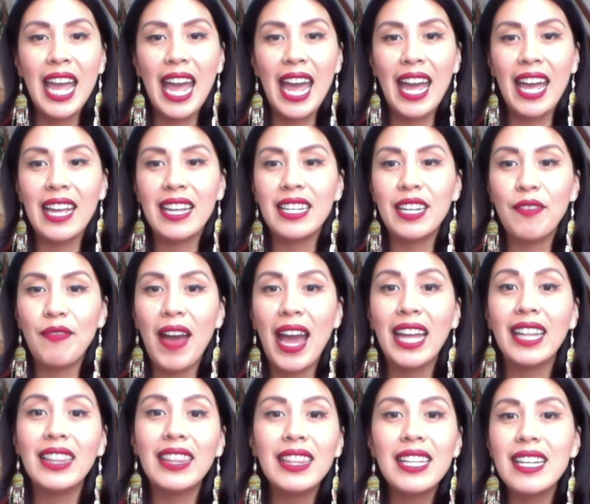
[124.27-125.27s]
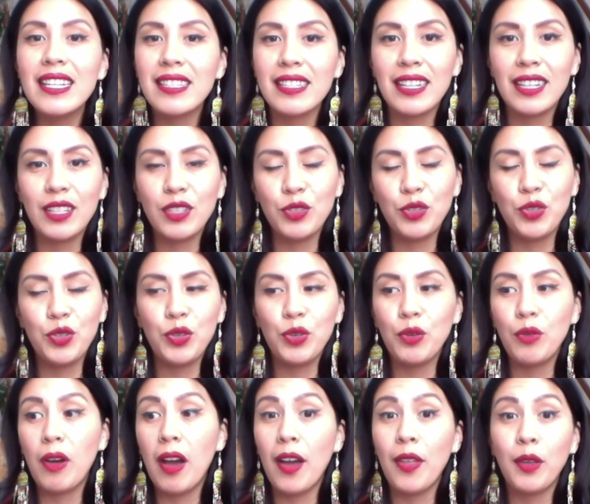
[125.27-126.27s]
And if I had listened
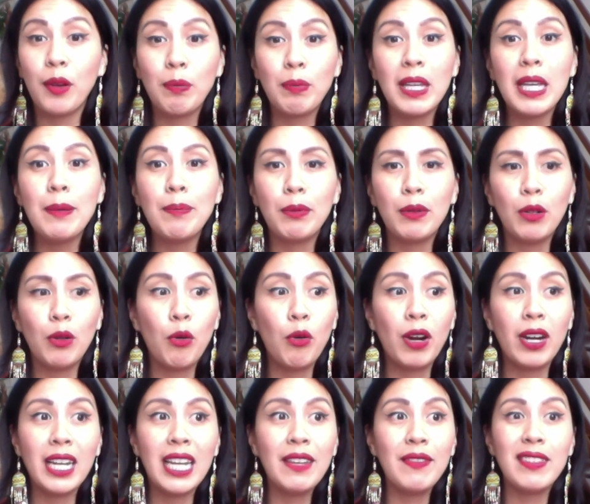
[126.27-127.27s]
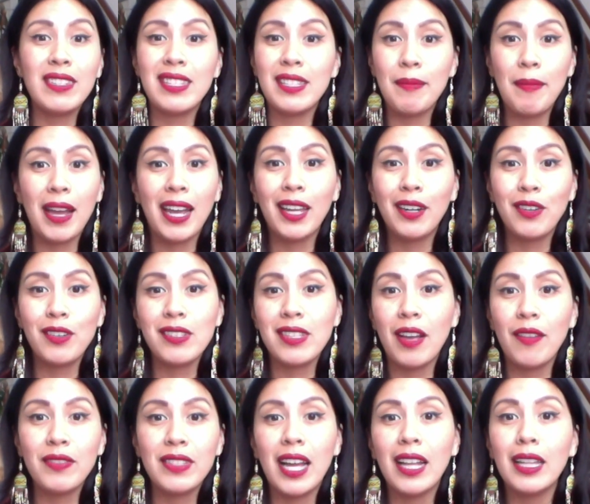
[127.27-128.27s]
to other people or even to my inner
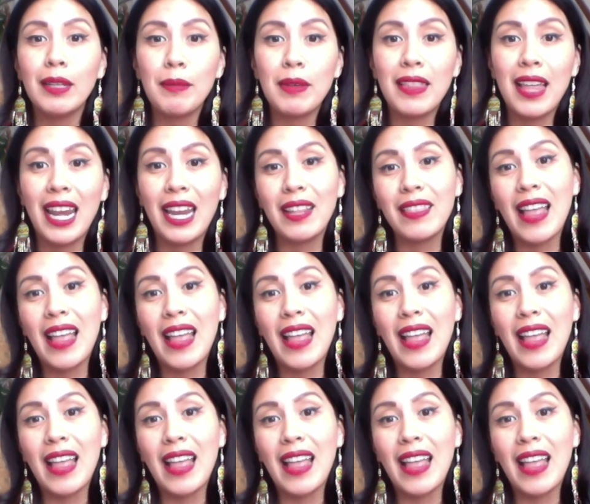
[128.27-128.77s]
self telling me that